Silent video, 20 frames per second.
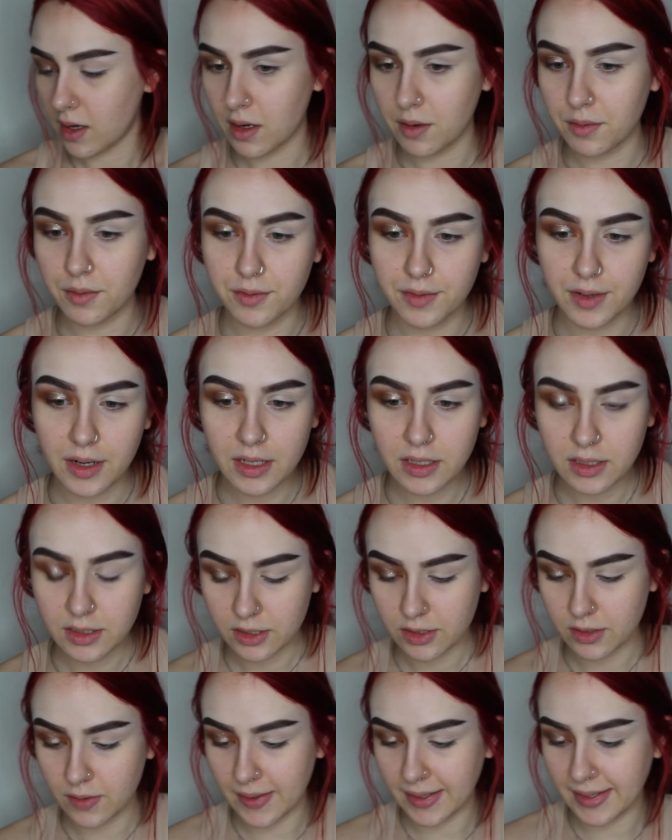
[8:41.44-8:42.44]
Alright,
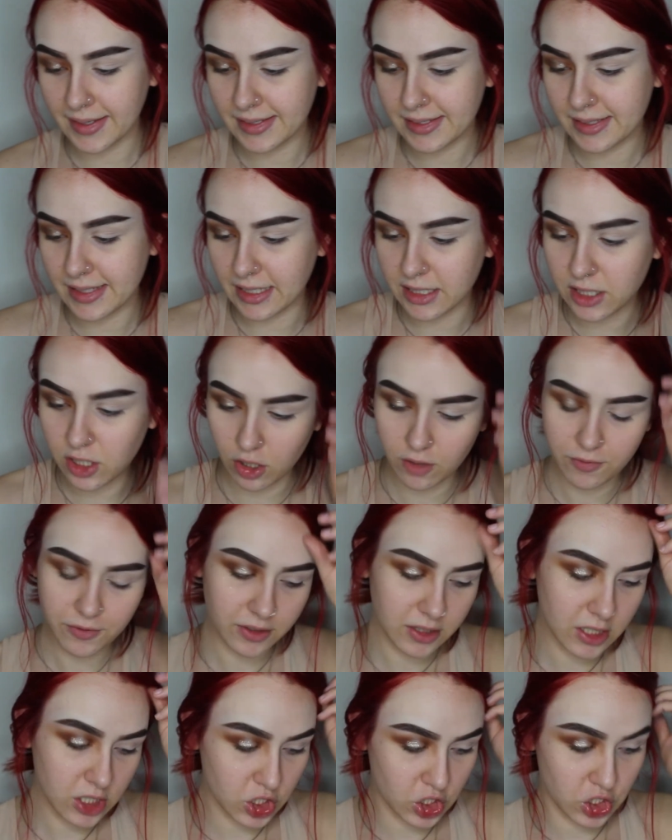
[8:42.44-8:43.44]
so I guess that's all
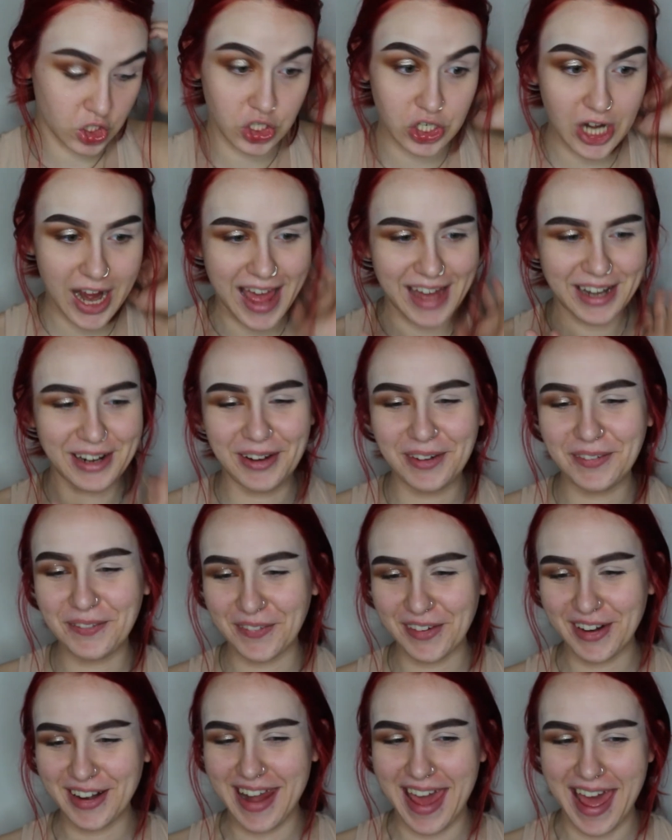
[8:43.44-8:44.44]
for the shadow
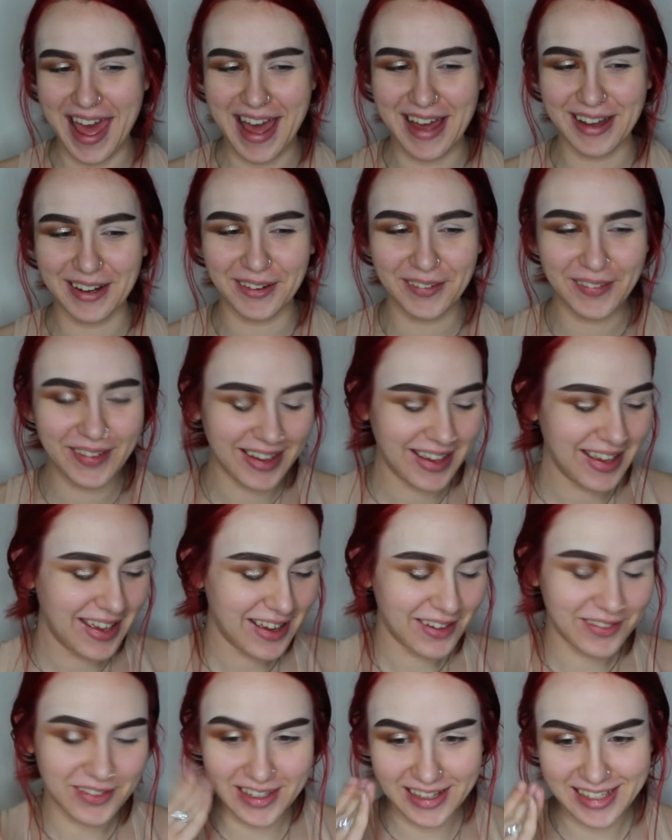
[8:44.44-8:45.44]
for now,
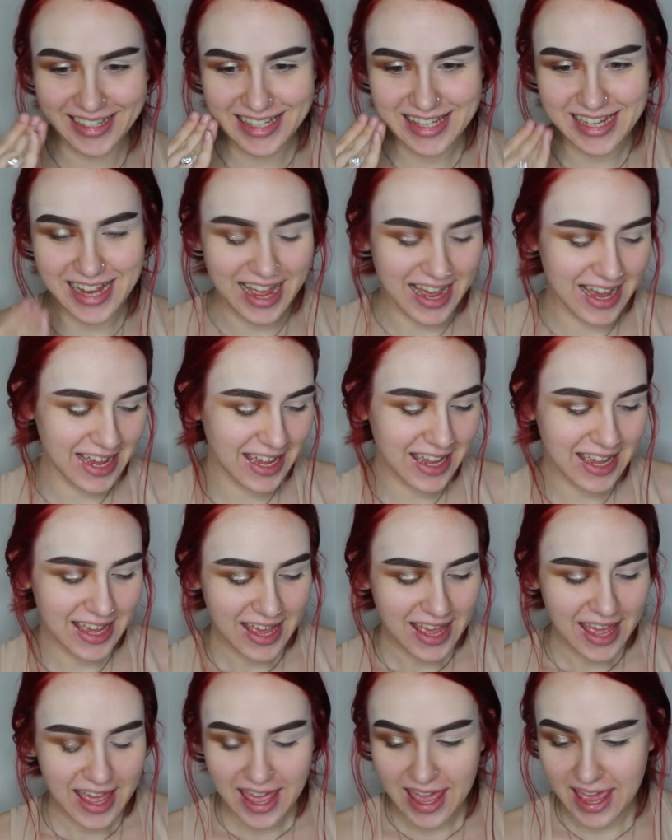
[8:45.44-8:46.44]
for this eye.
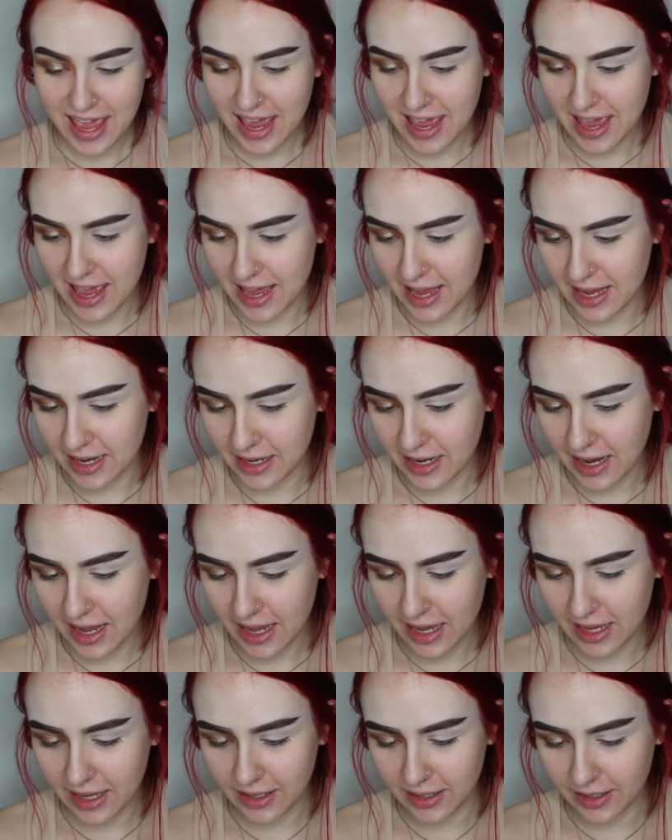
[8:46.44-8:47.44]
And
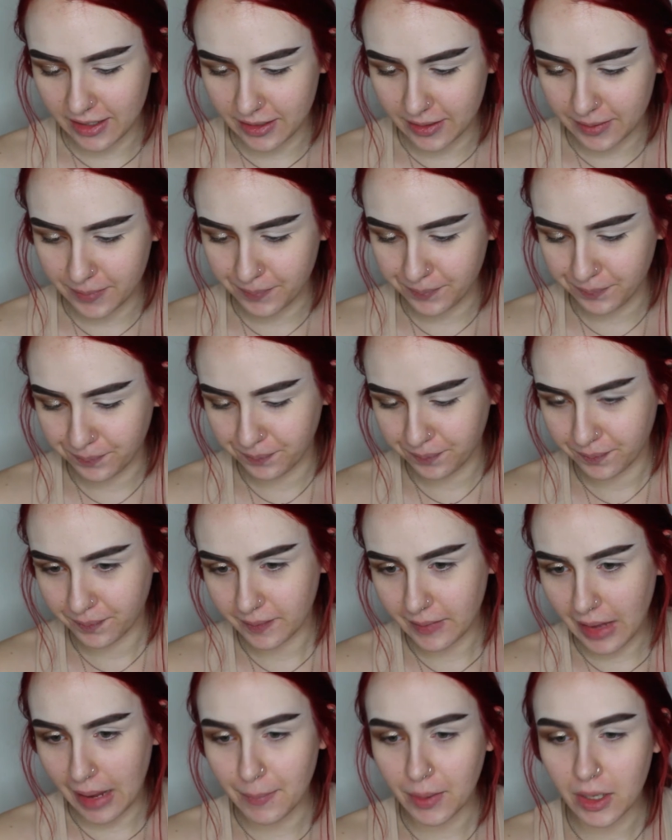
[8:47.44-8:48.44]

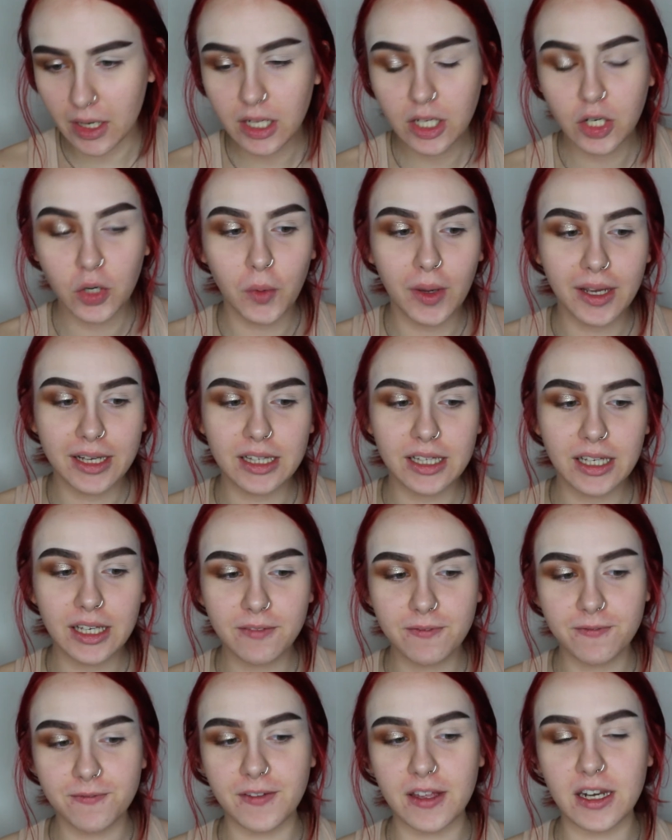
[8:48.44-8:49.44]
I'm going to
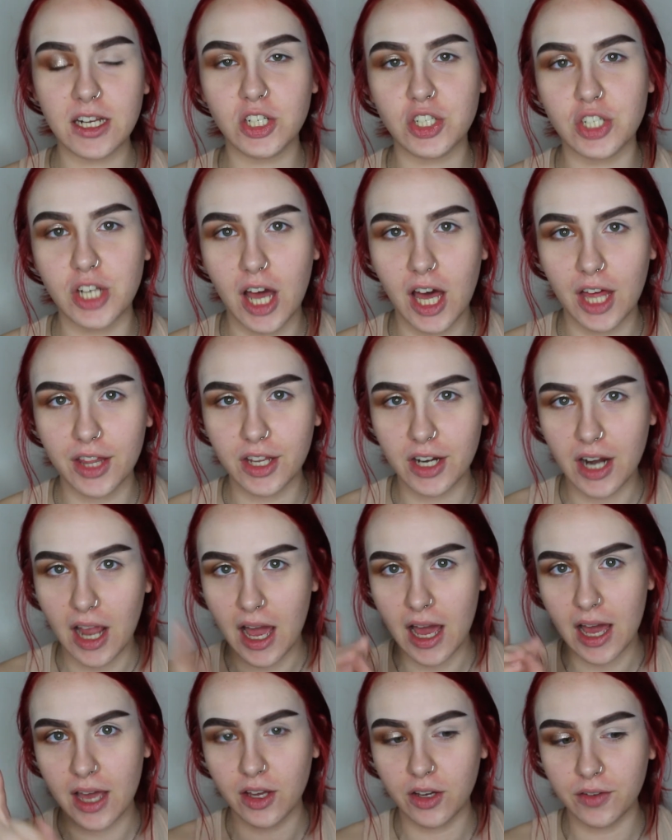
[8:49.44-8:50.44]
quickly finish the other
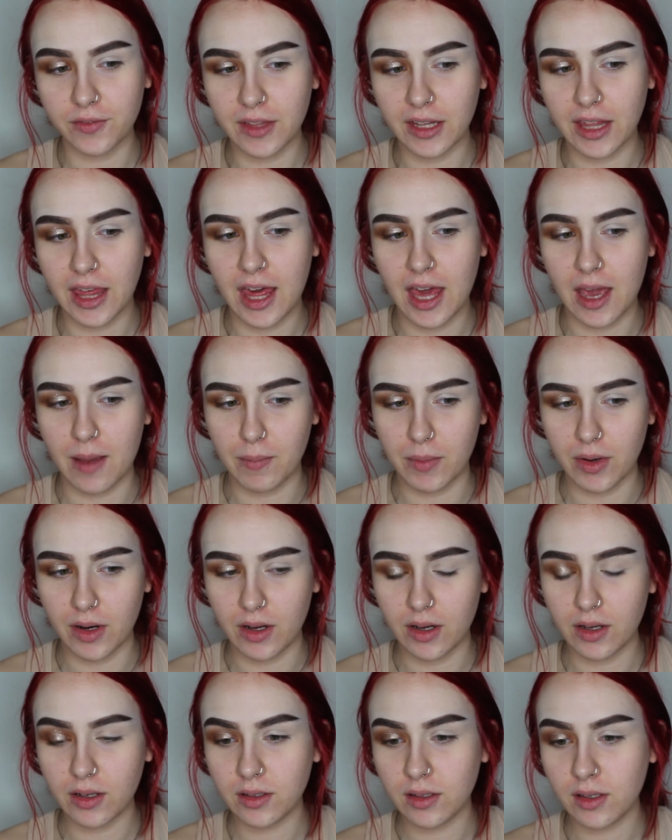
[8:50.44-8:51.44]
eye of the
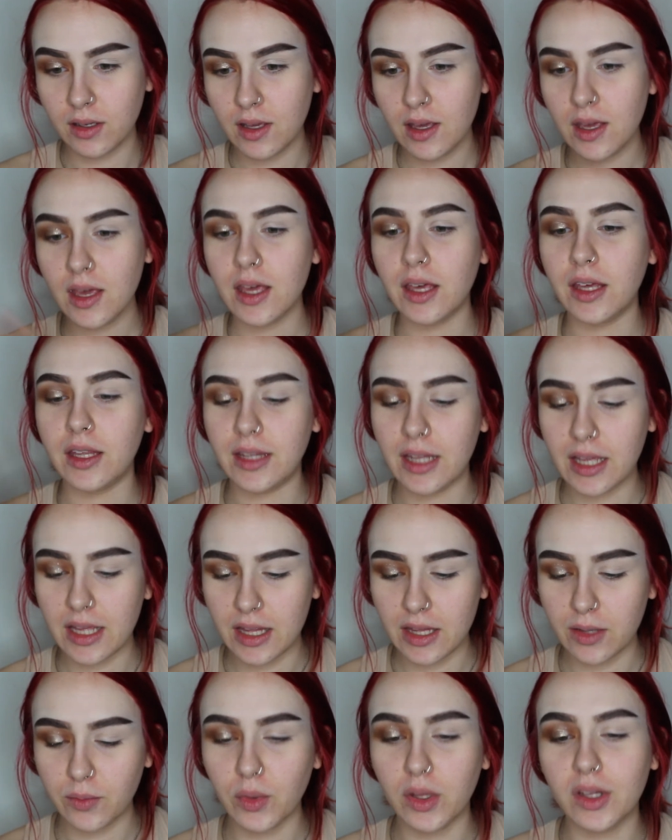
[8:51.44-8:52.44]
camera, and
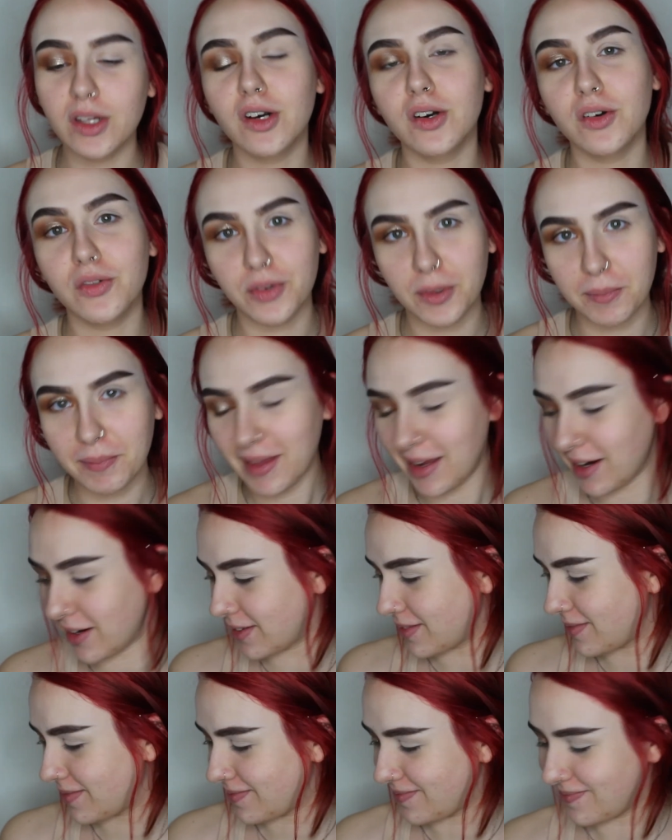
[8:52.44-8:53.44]
then we'll go from there.